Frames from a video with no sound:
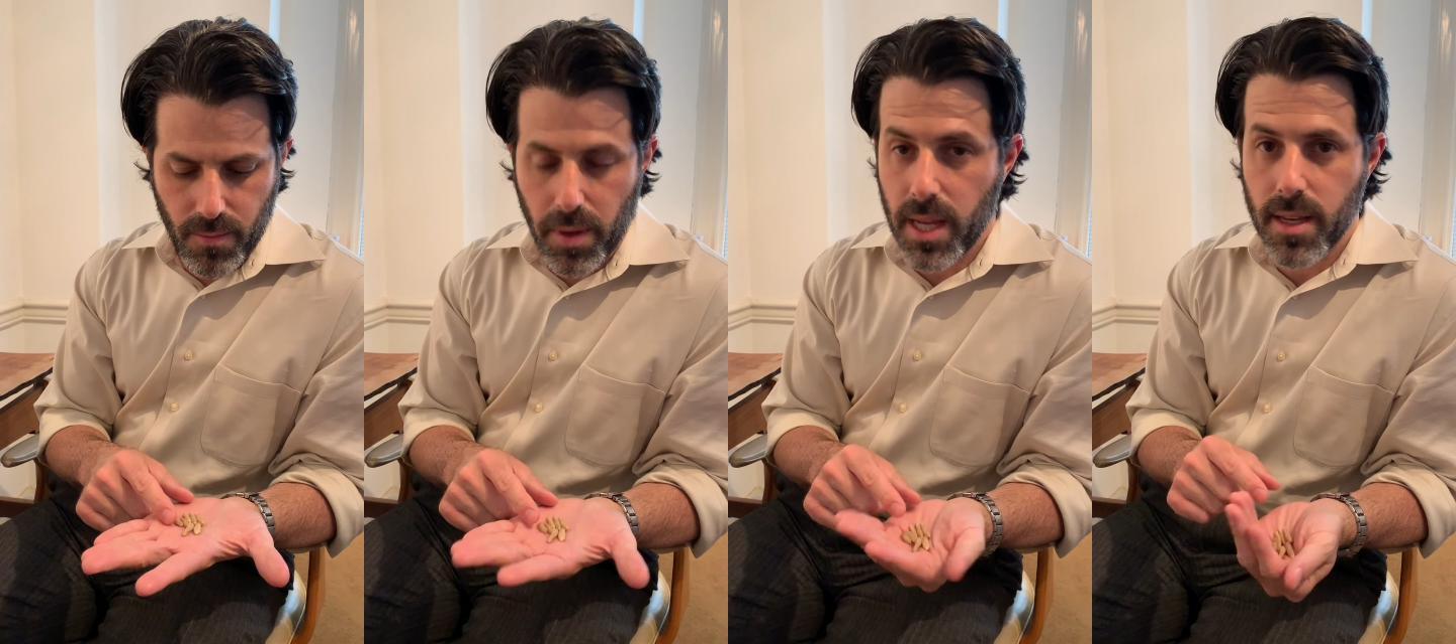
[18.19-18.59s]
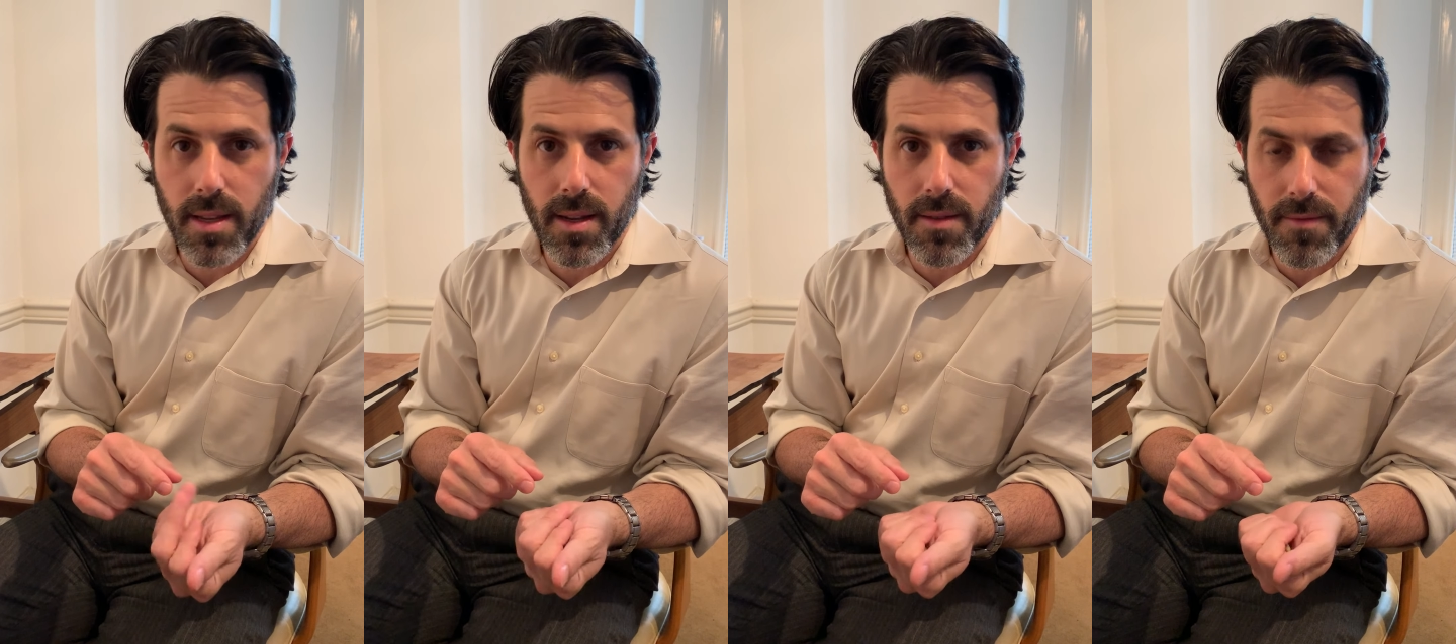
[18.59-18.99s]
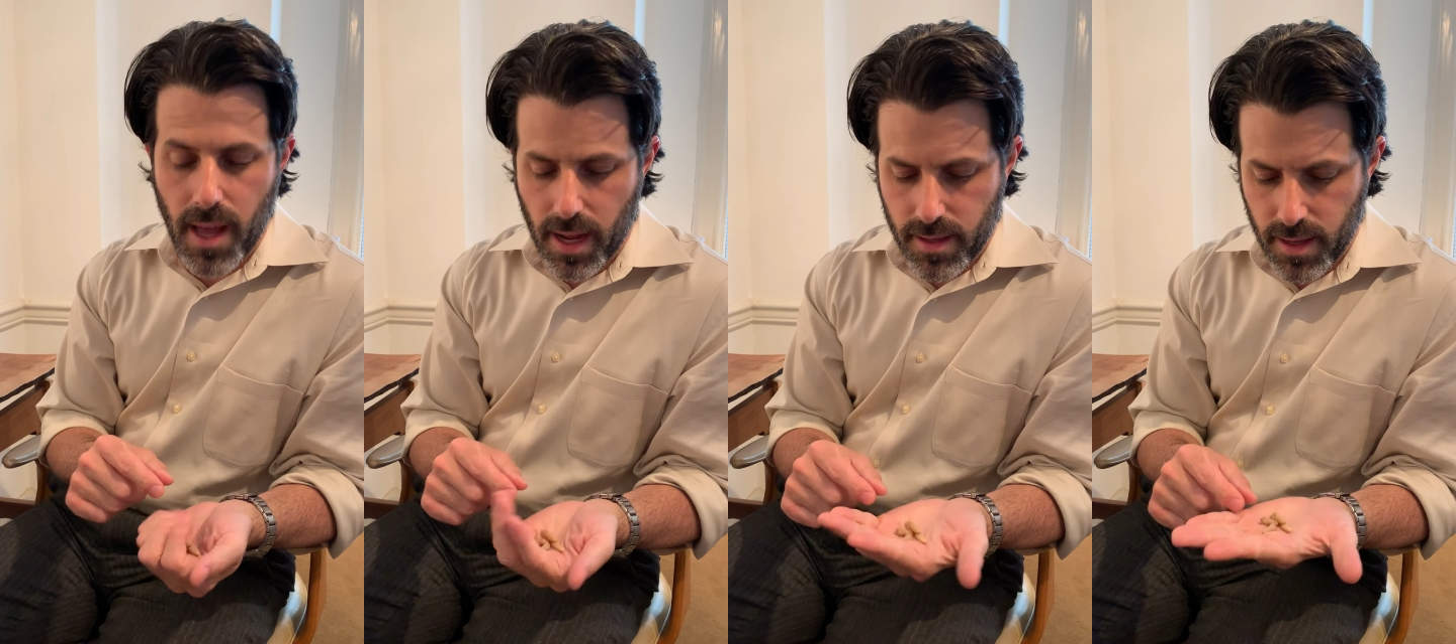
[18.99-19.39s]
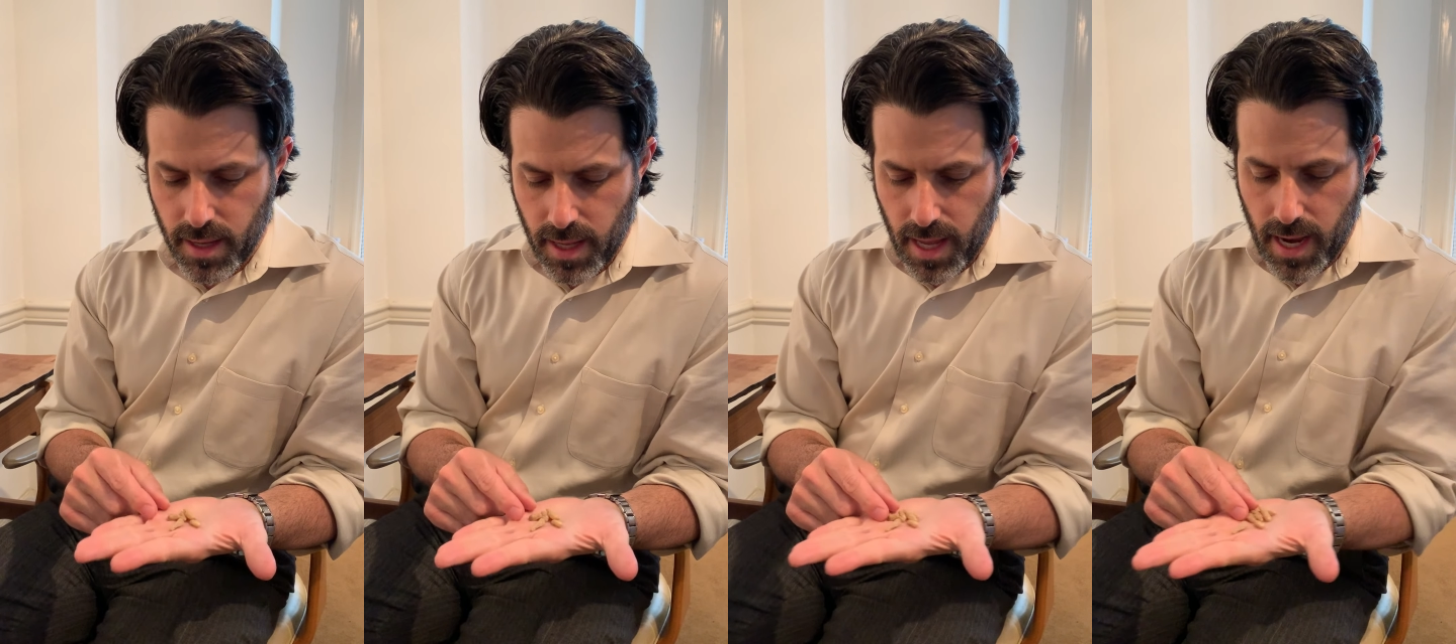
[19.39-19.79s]
wheat, in fact.
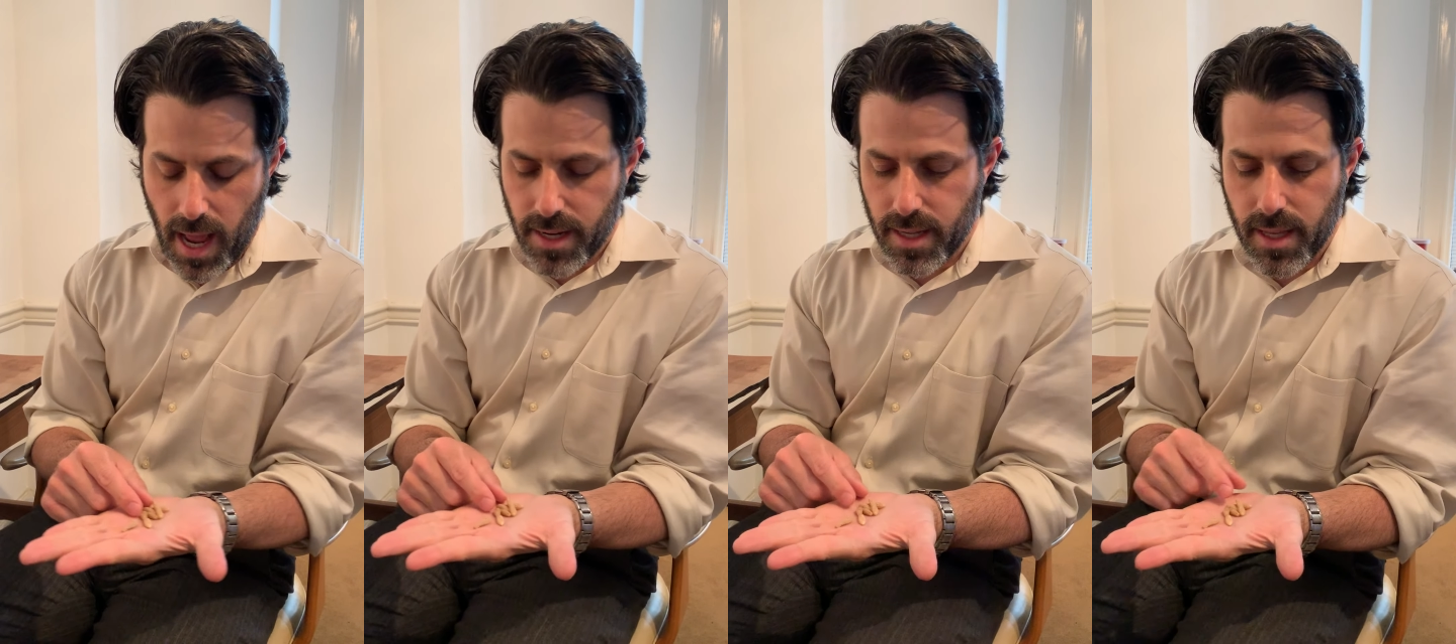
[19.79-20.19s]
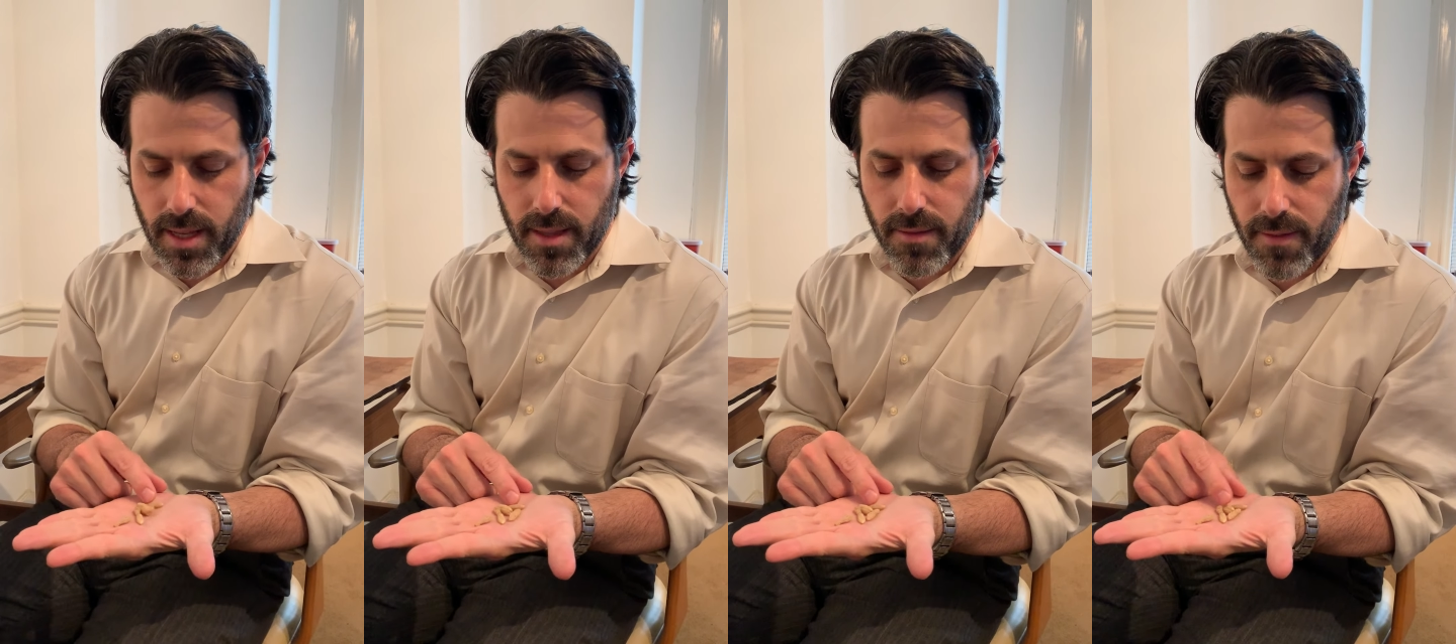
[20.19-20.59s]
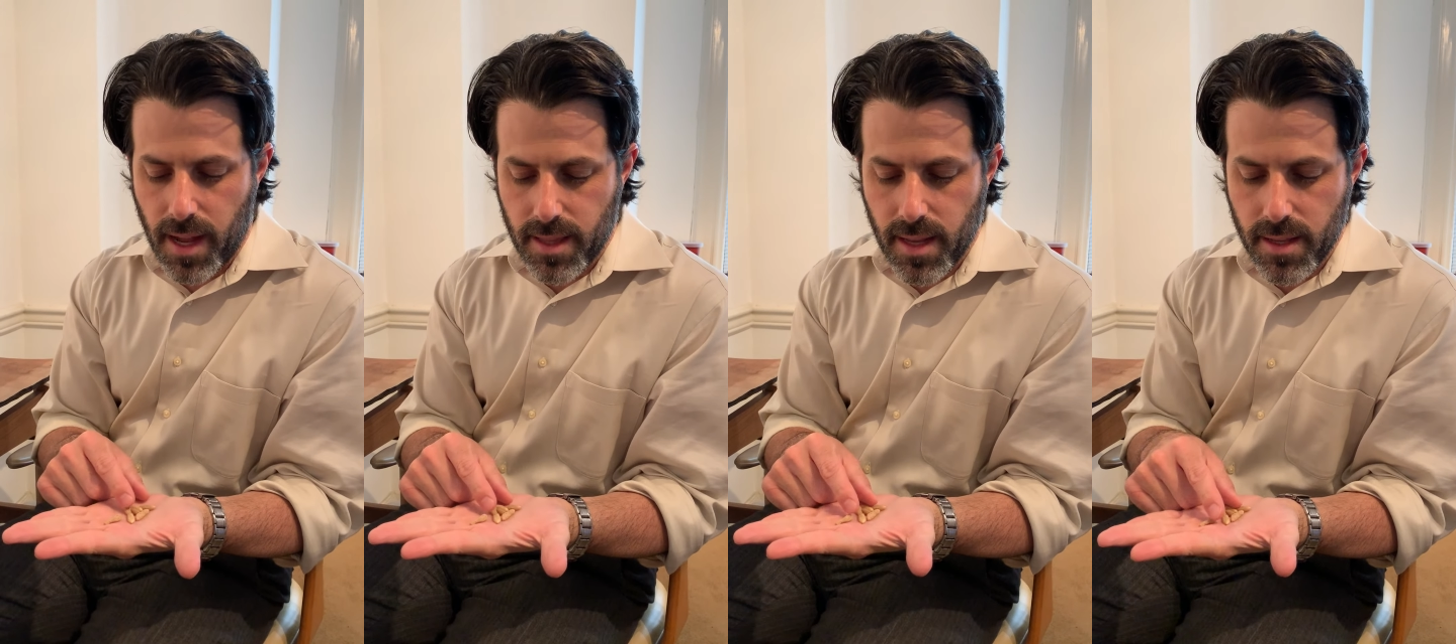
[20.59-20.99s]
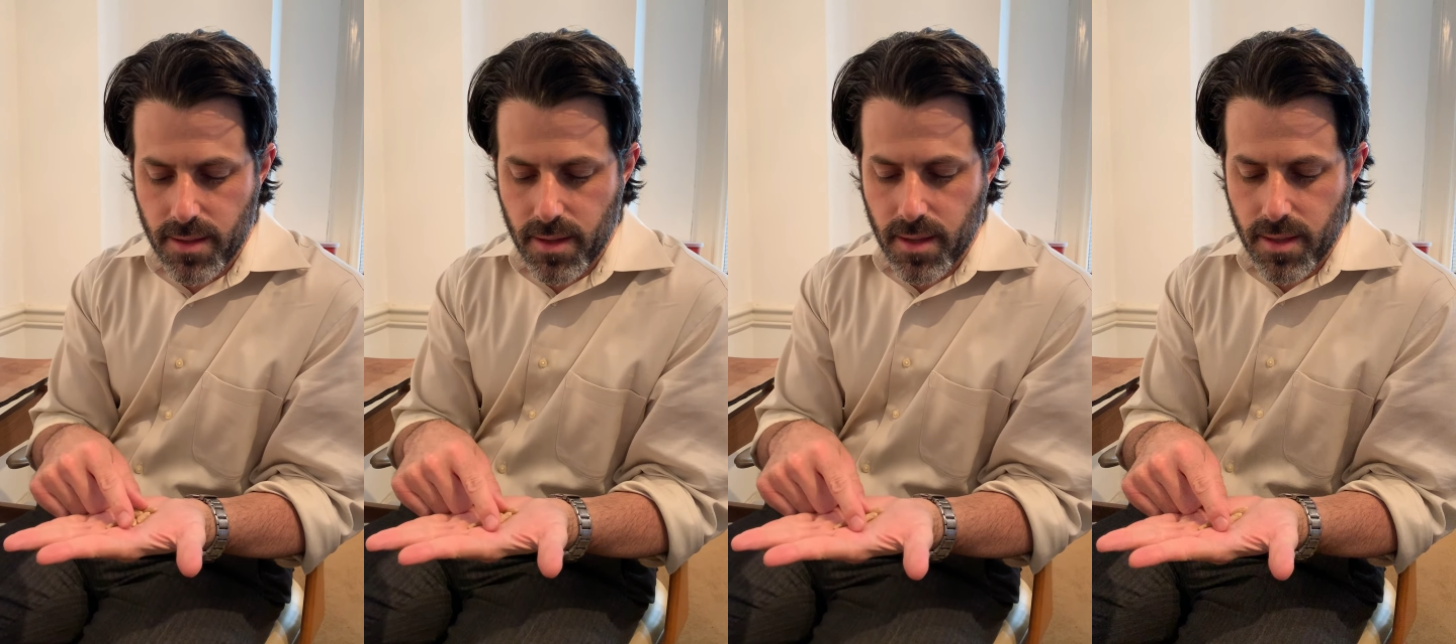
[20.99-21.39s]
And actually, the fact that it's